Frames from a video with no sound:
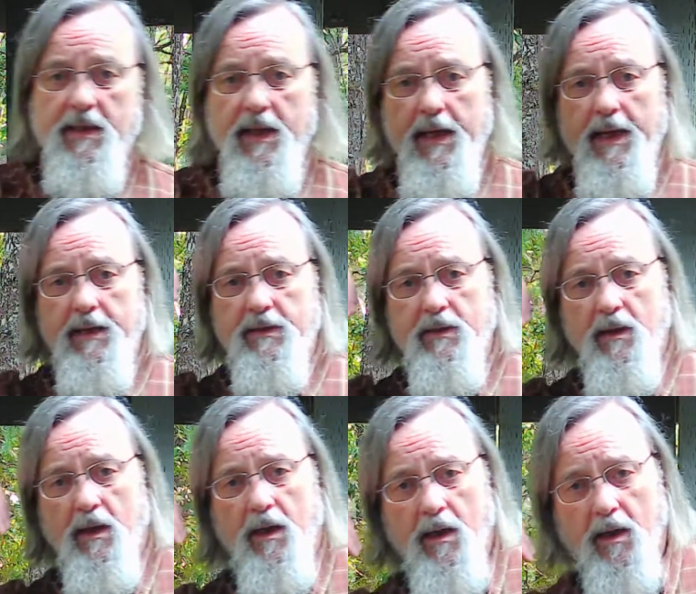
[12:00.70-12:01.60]
that
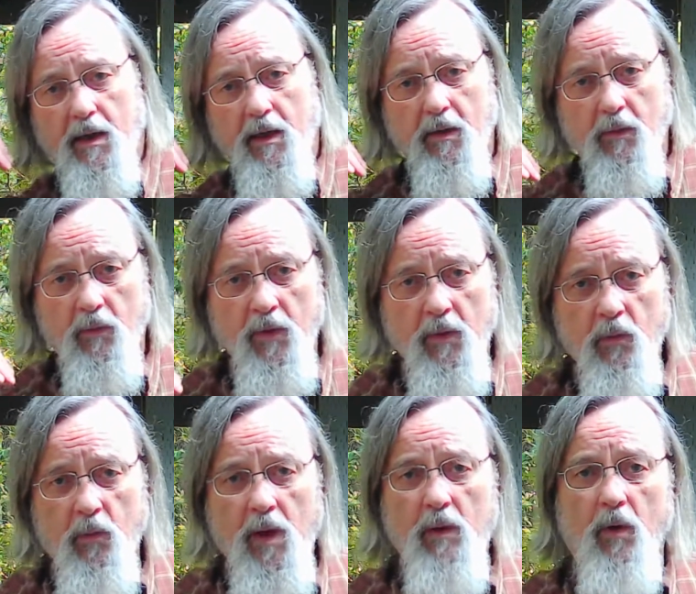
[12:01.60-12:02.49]

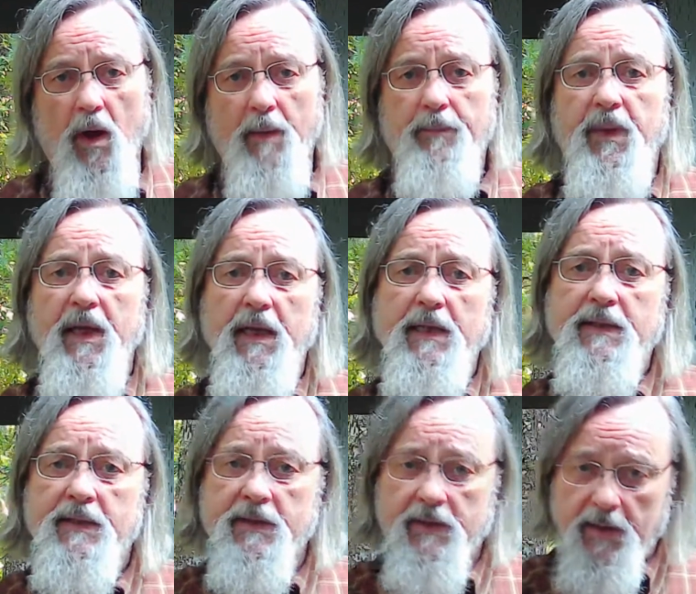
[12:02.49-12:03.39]
we want
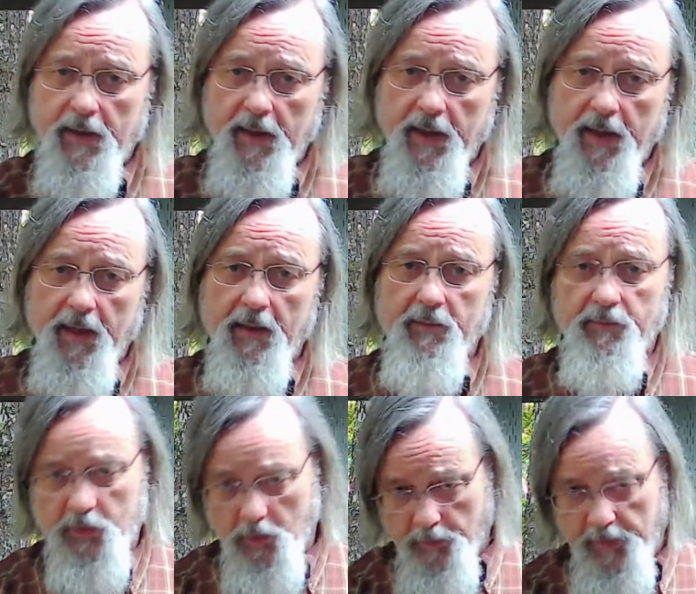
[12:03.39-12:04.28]
peace, and
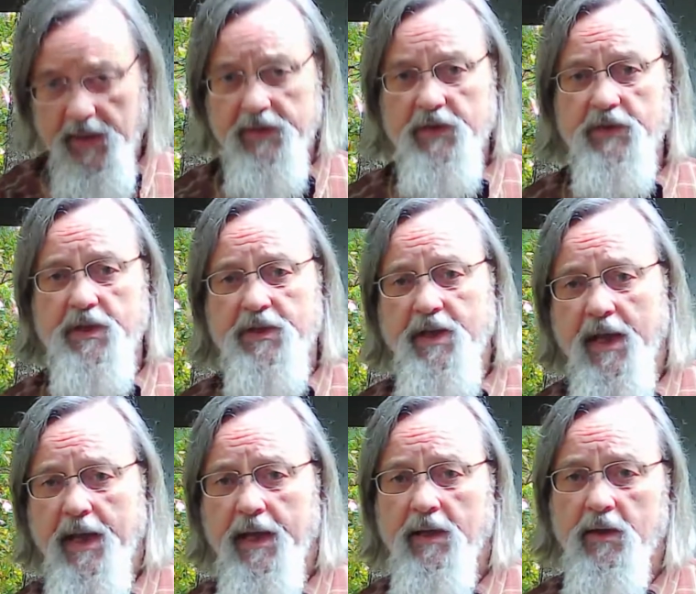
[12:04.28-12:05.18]
so peace is
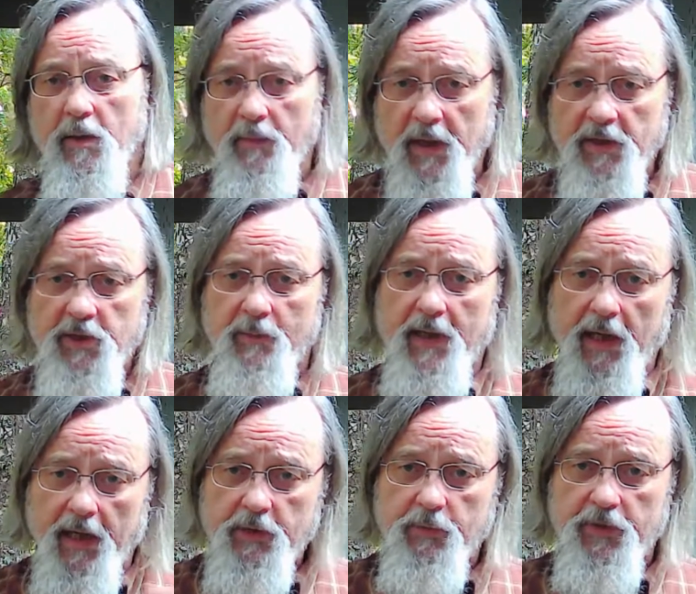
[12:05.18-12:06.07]
attained. The
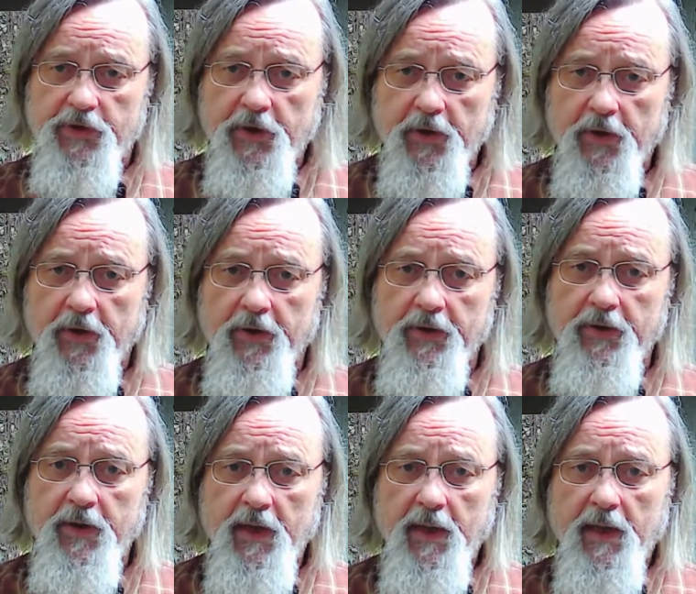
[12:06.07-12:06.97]
Benjaminites
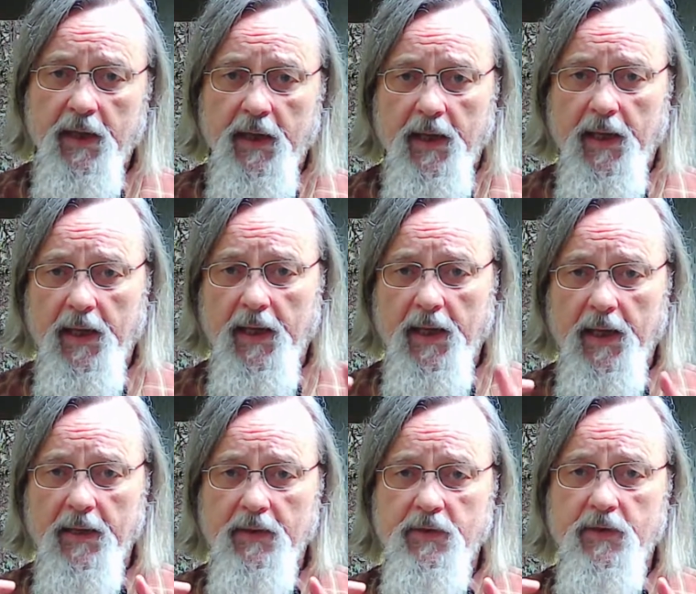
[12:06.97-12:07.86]
returned,
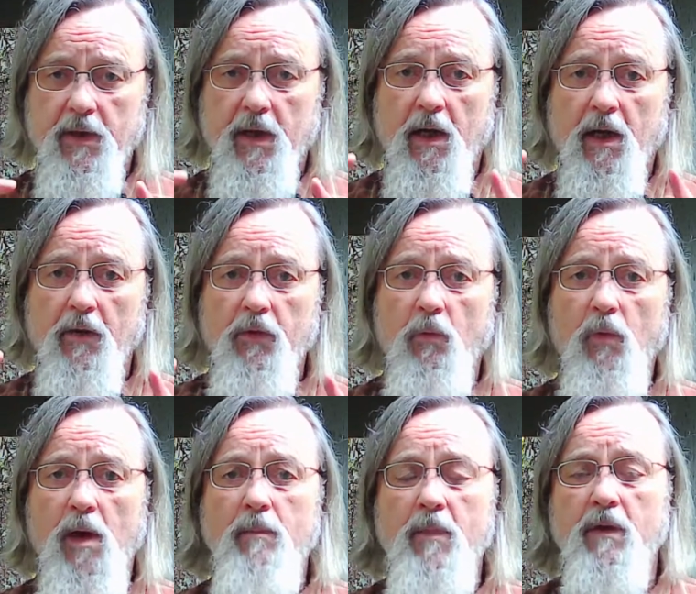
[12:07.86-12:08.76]
and the
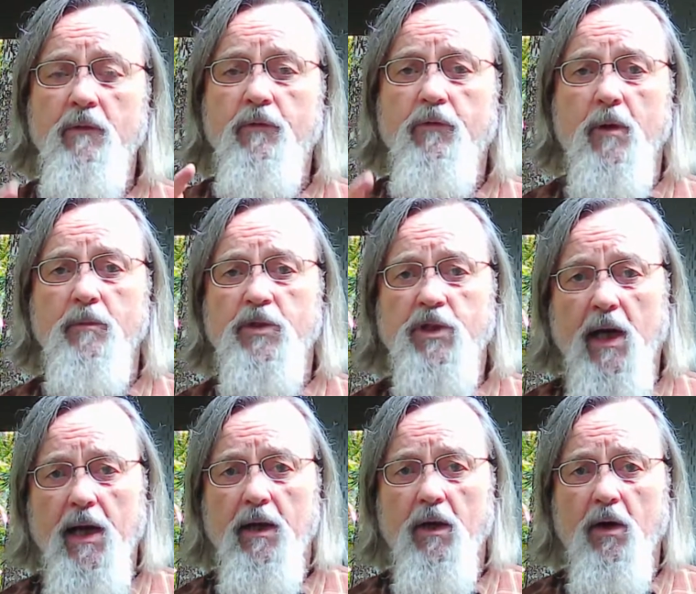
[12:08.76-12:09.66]
women from
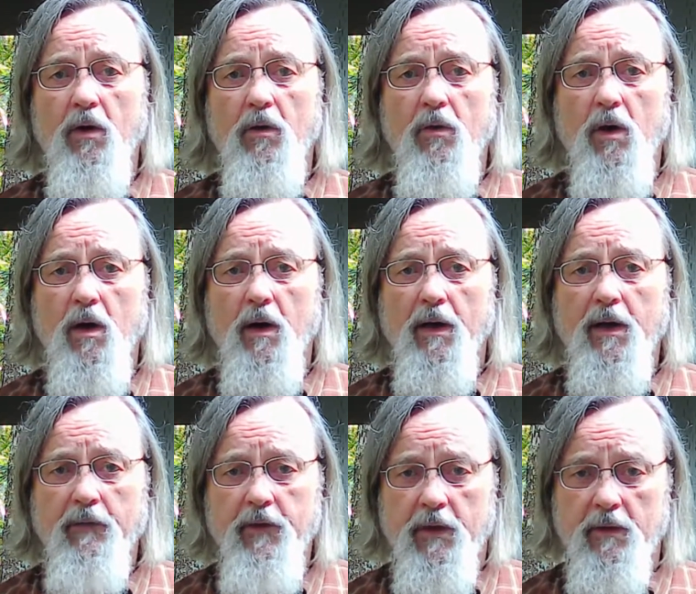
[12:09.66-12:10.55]
Shiloh are
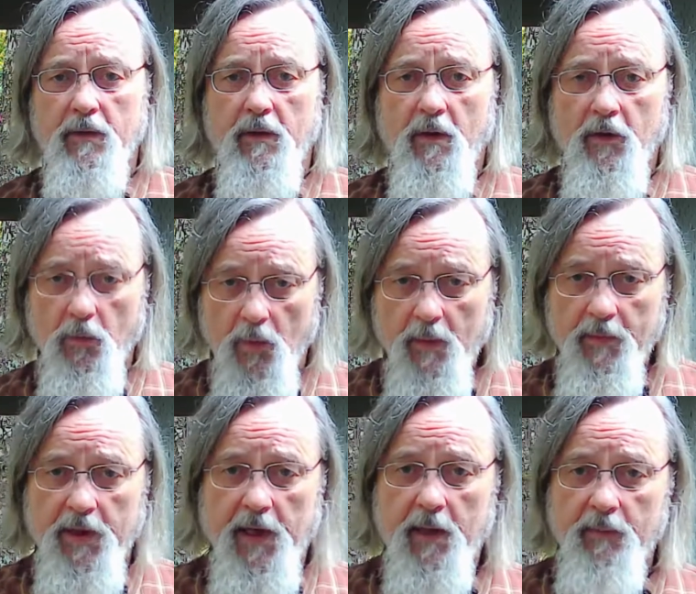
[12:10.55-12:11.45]
given, or the
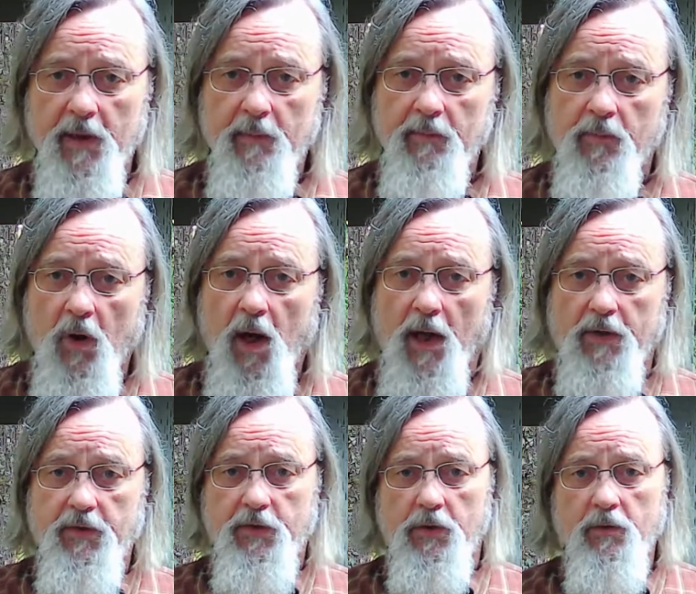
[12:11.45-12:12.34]
women that had been
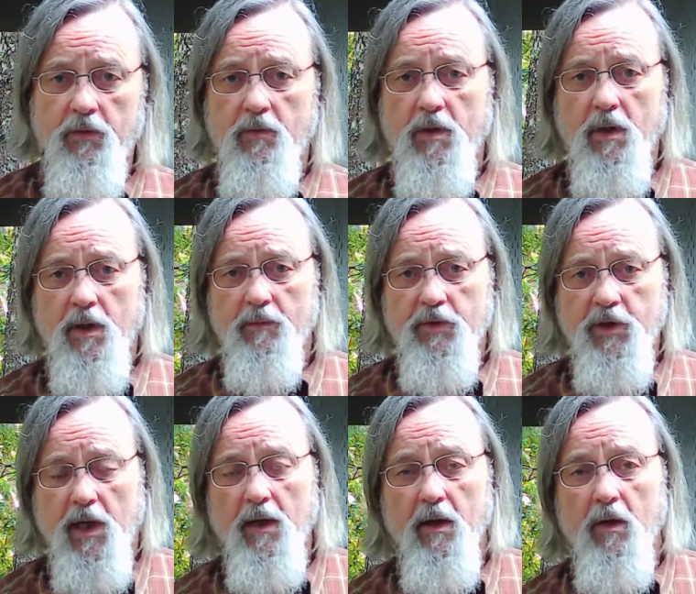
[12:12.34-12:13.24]
brought to
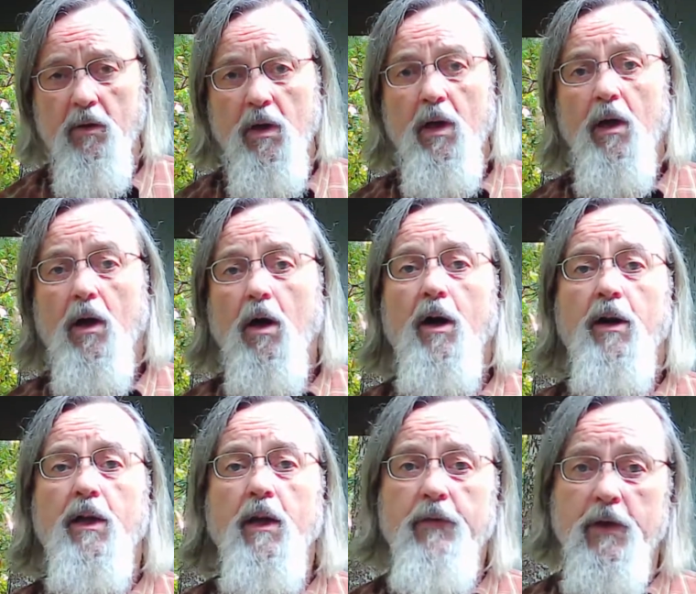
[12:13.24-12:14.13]
Shiloh are
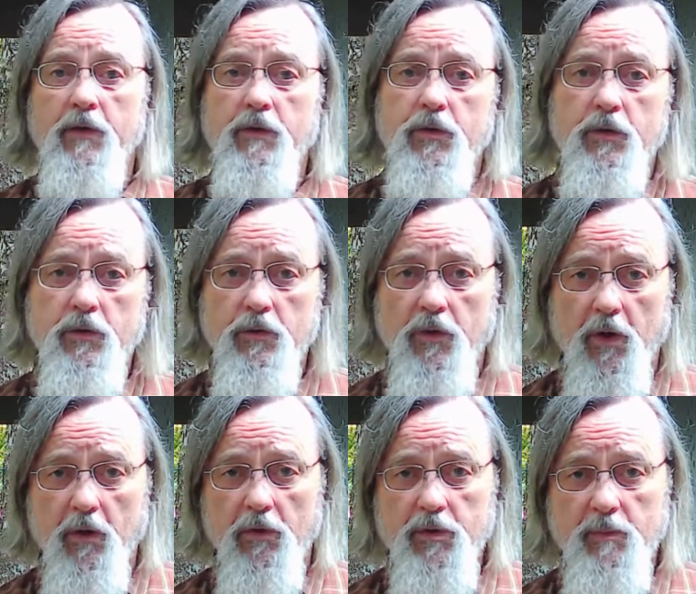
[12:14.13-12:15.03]
given to
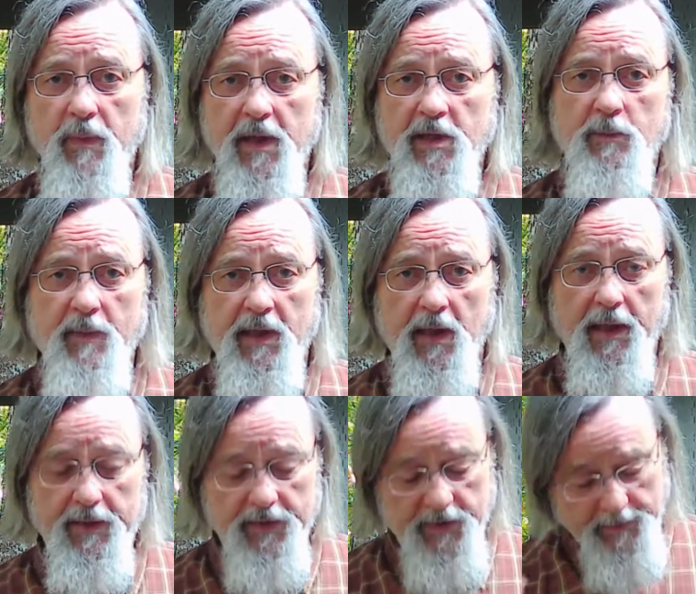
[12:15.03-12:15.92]
those
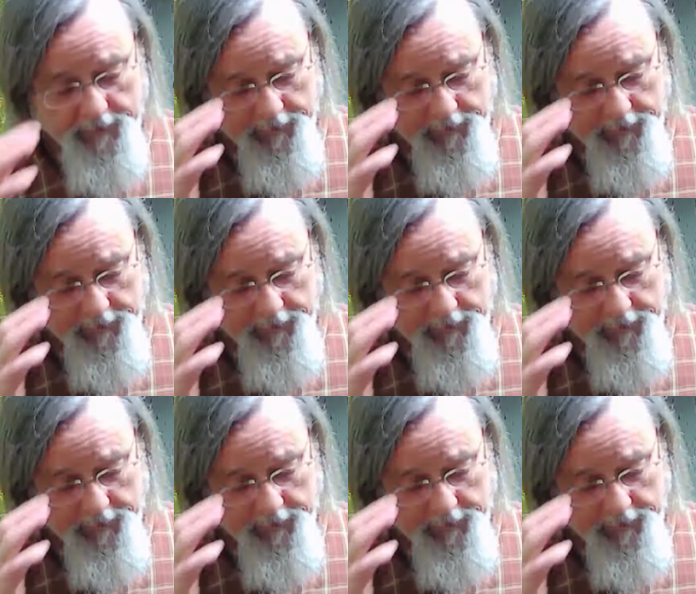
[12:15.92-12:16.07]
Benjaminites.